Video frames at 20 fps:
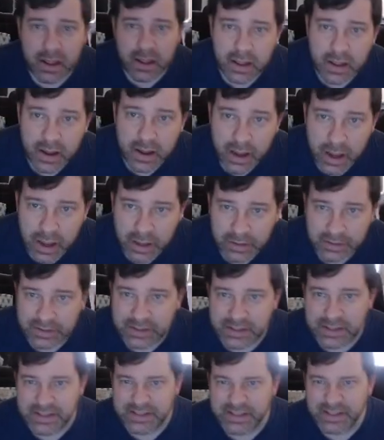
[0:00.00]
Lena,
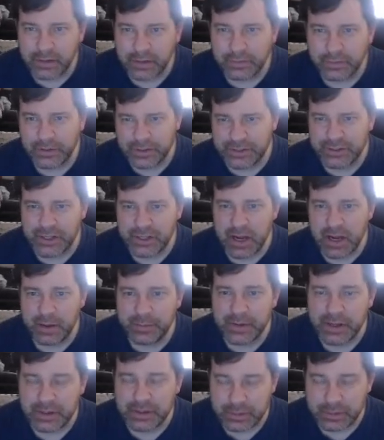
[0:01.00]
Selfless
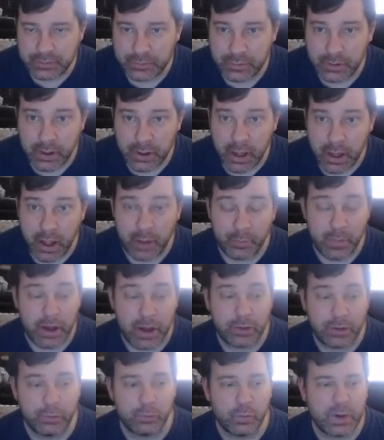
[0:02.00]
Champion. Mono
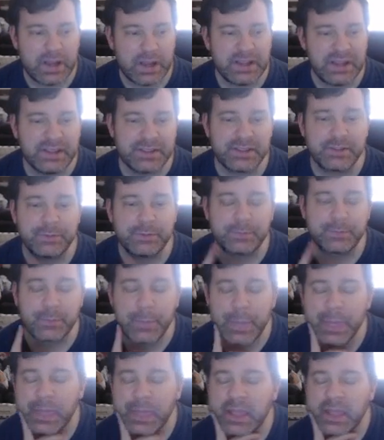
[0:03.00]
Whites.
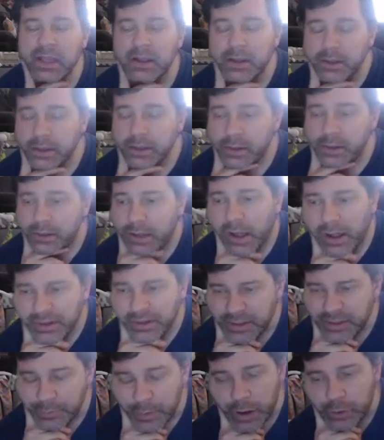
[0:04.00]
Did
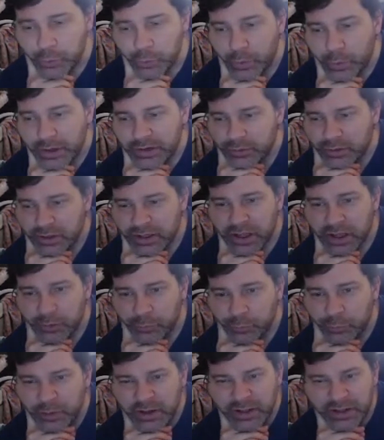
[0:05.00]
Mono White even get a
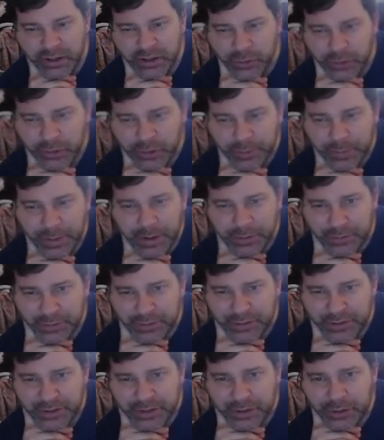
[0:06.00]
really good commander
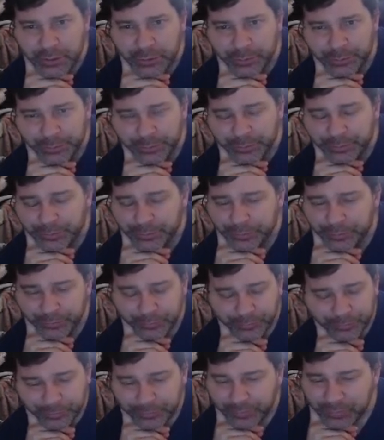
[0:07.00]
this year?
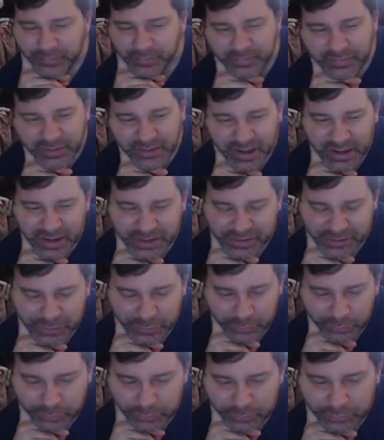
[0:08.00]
I
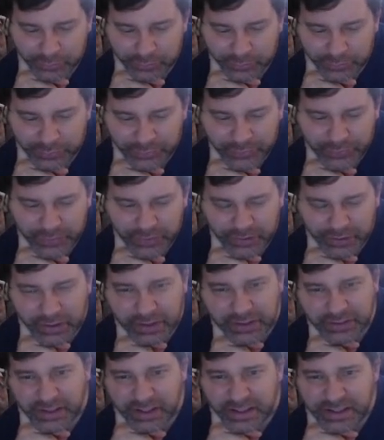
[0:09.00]
don't feel like
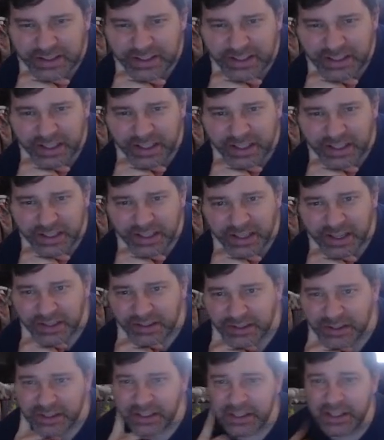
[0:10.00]
they did, and
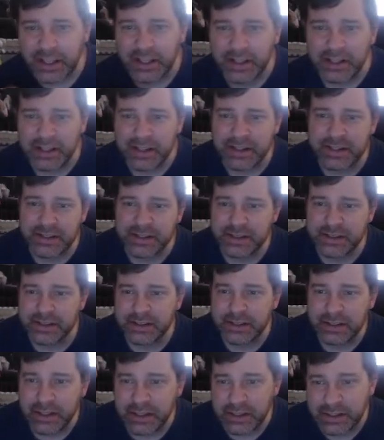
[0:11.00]
Lena is
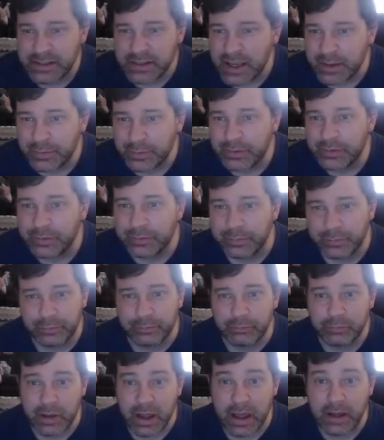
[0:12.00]
an example of
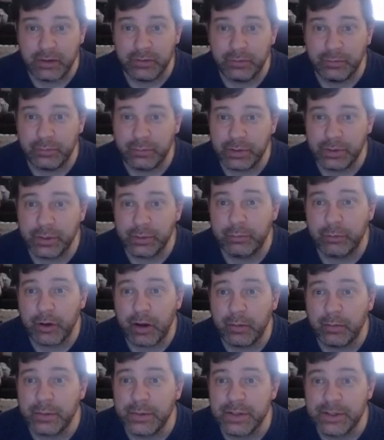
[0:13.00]
kind of what the
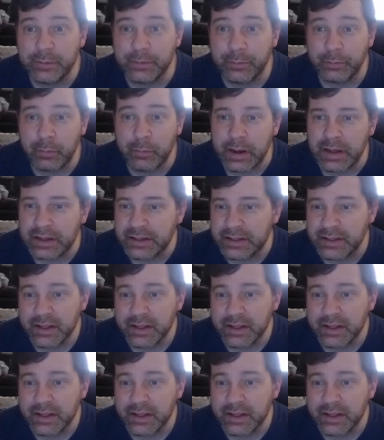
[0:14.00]
problem is with White.